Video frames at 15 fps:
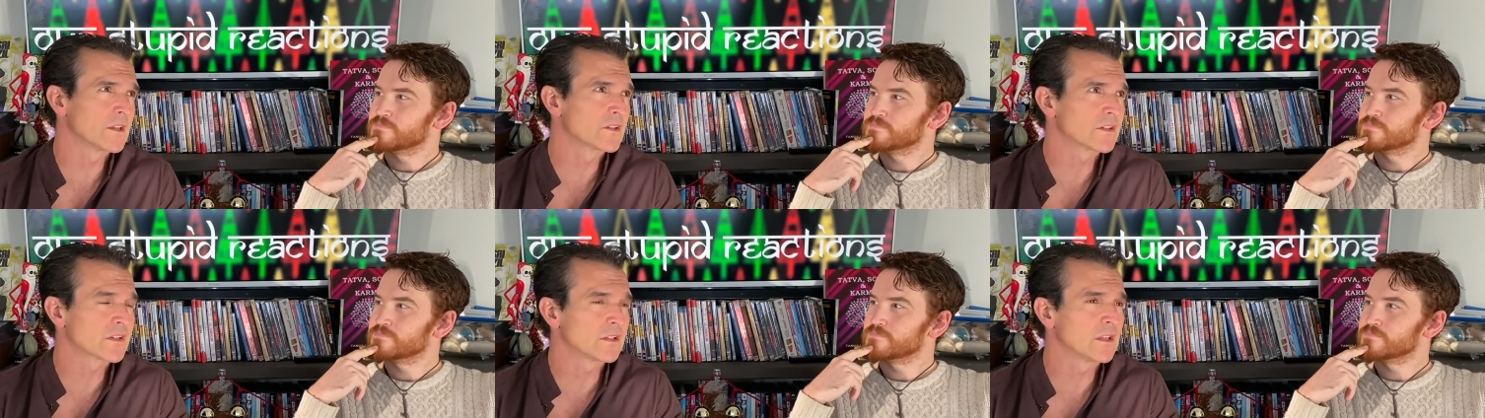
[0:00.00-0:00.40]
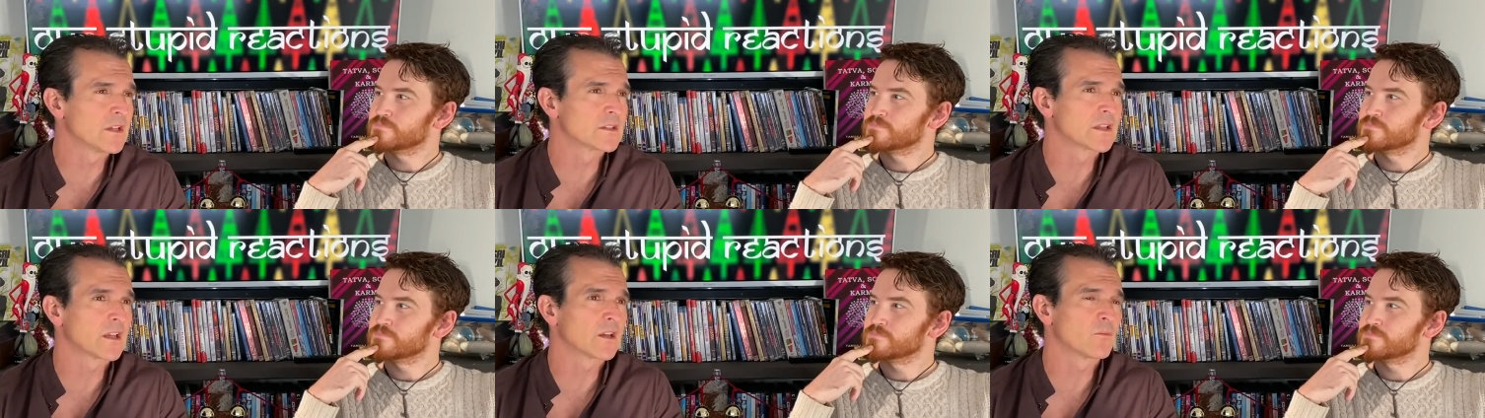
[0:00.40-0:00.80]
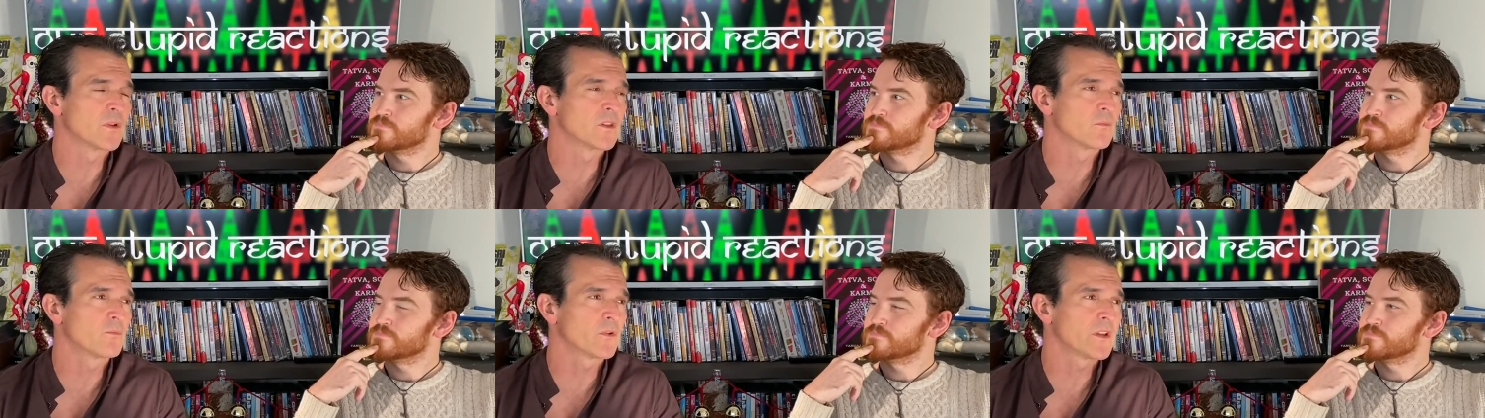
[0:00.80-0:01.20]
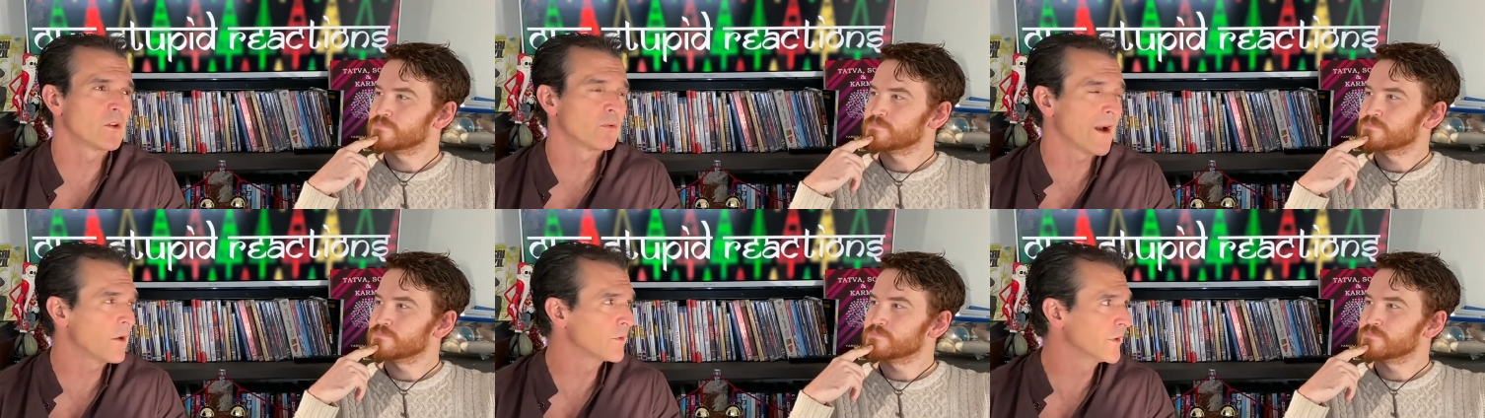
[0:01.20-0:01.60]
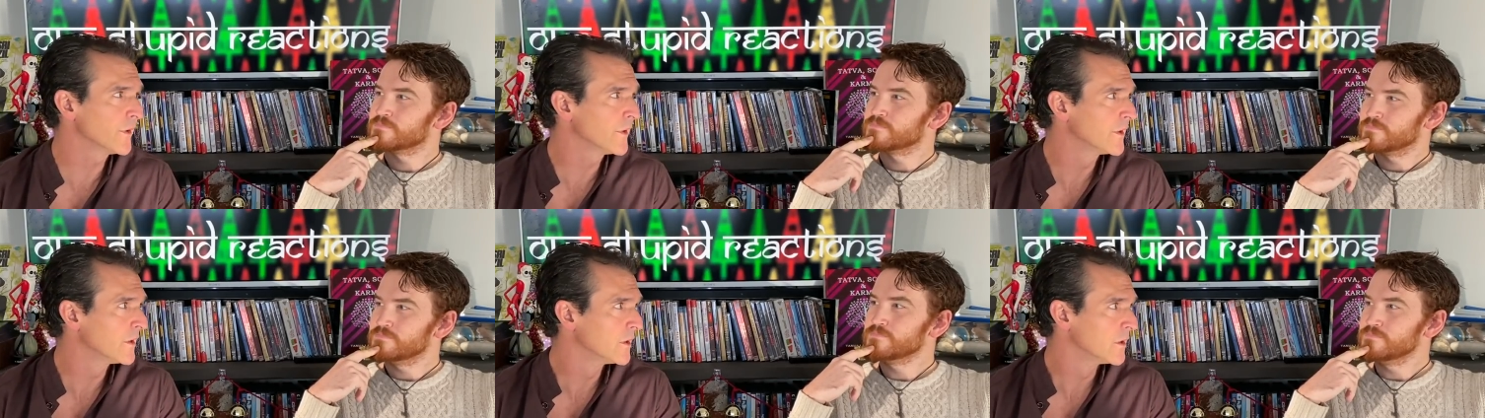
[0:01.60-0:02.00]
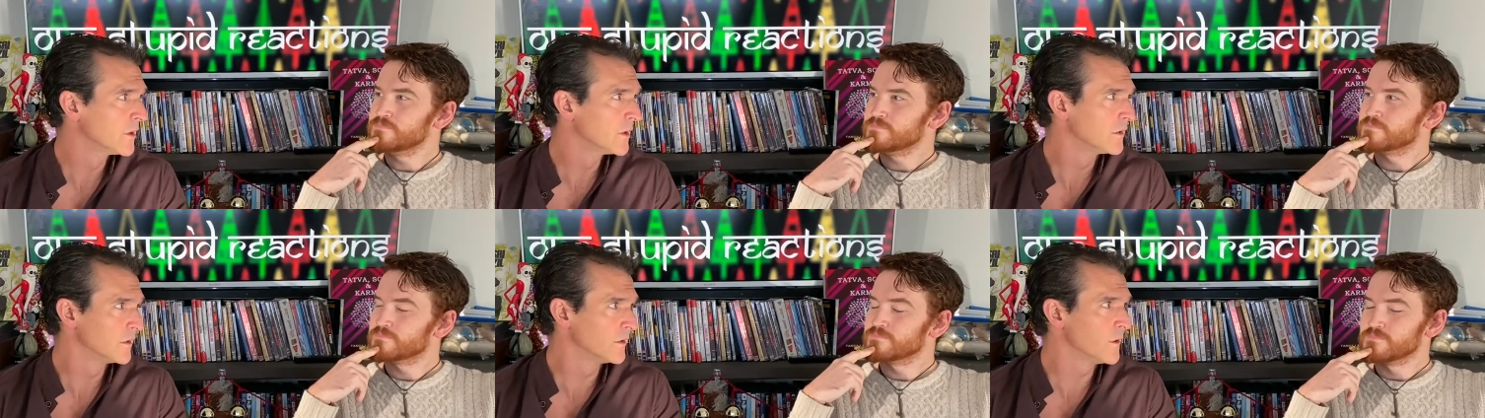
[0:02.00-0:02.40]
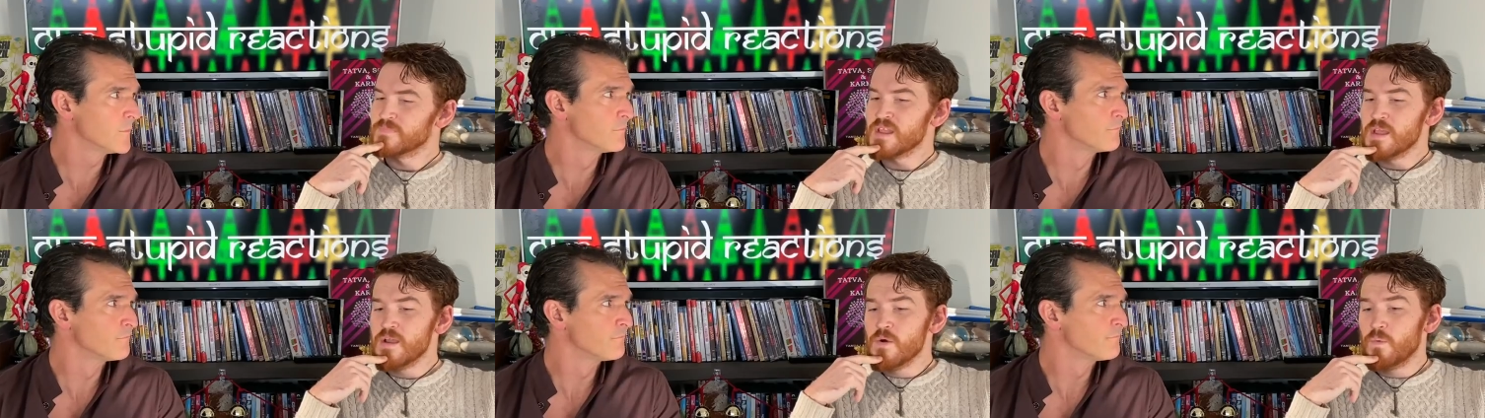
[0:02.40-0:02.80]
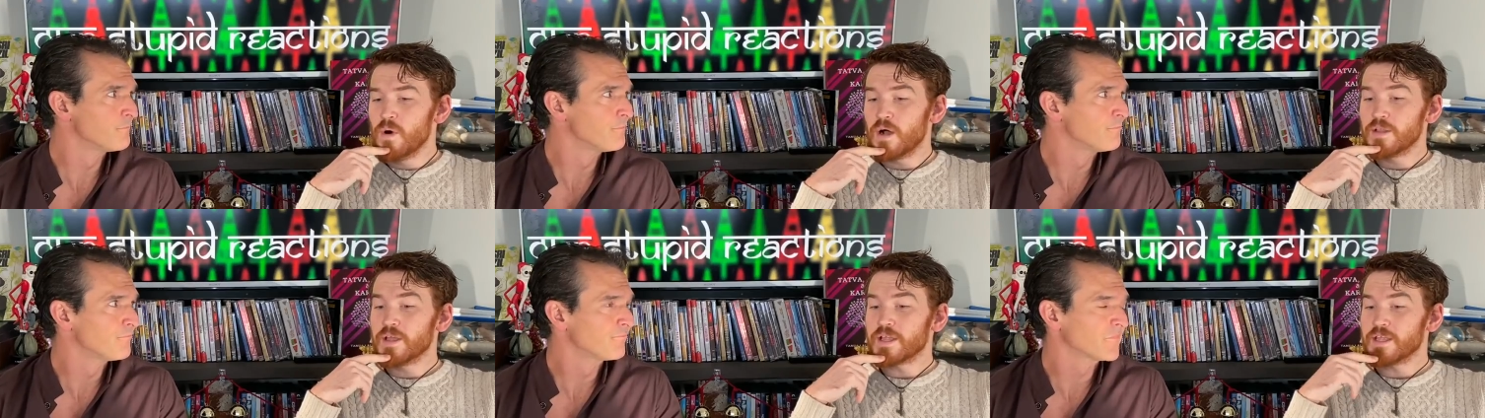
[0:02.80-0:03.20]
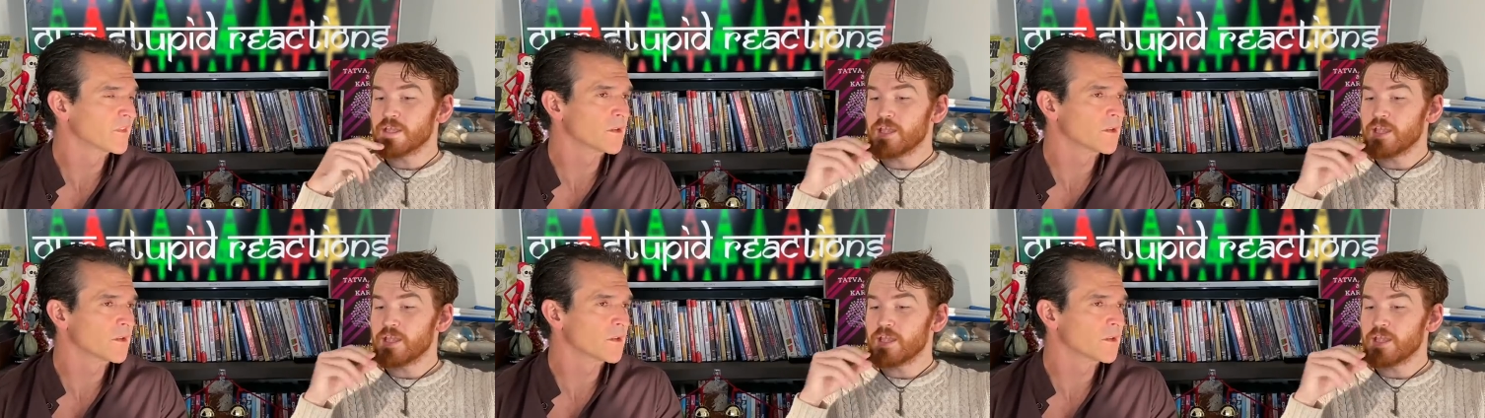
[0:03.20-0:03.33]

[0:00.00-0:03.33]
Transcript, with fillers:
Speaker 1: as silly as they can be, they're pretty grounded, mm-hmm. you know? Well, like,